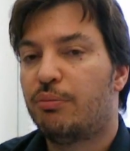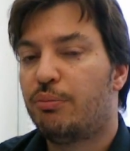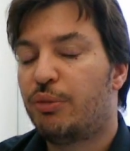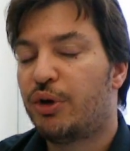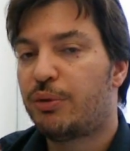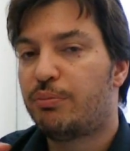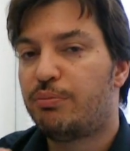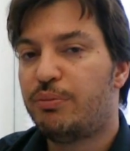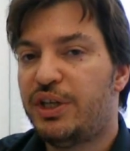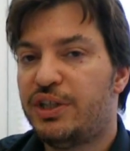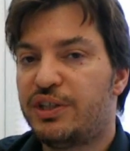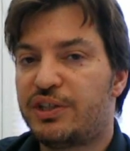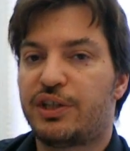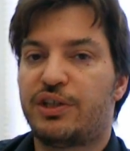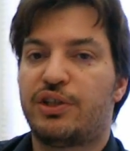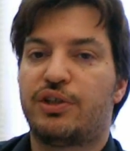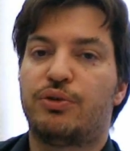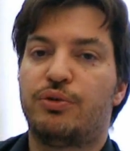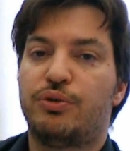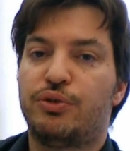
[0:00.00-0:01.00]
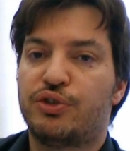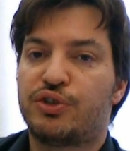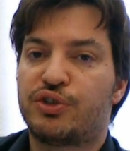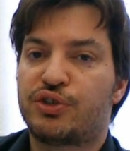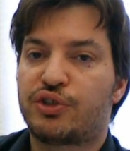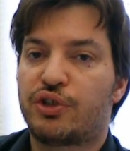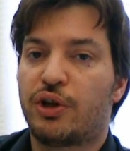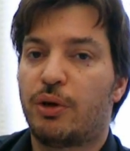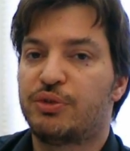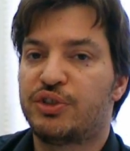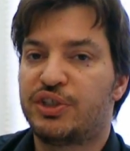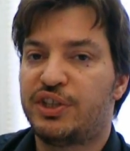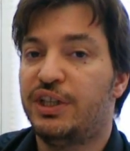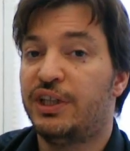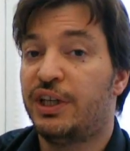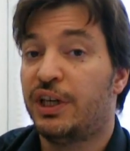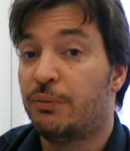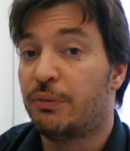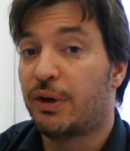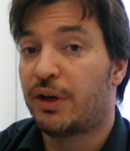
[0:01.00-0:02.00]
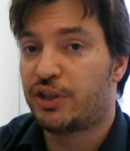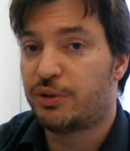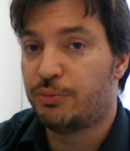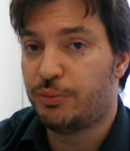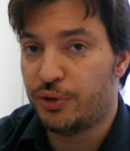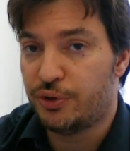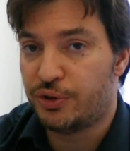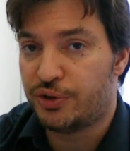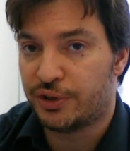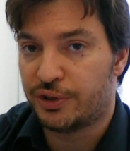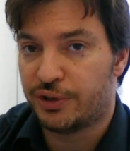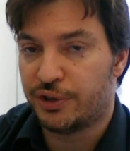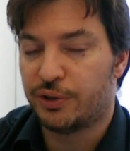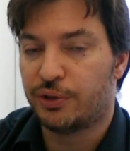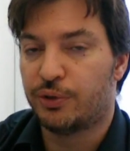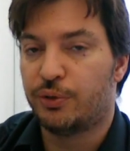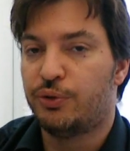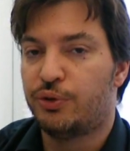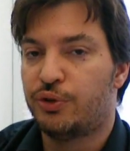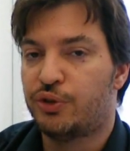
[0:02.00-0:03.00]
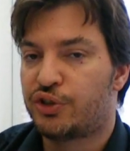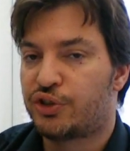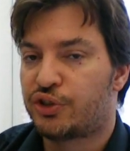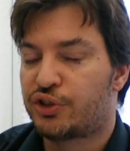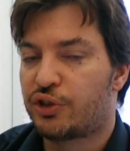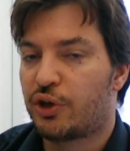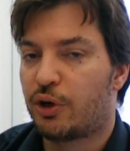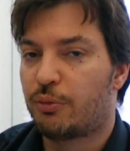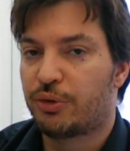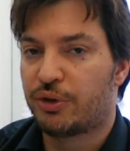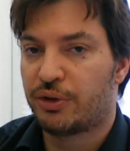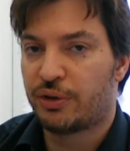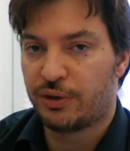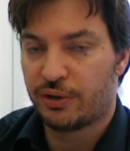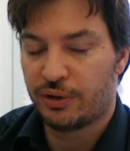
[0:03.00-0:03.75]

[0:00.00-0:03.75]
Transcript: But it means that you're going to stop seeking retribution. You're going to stop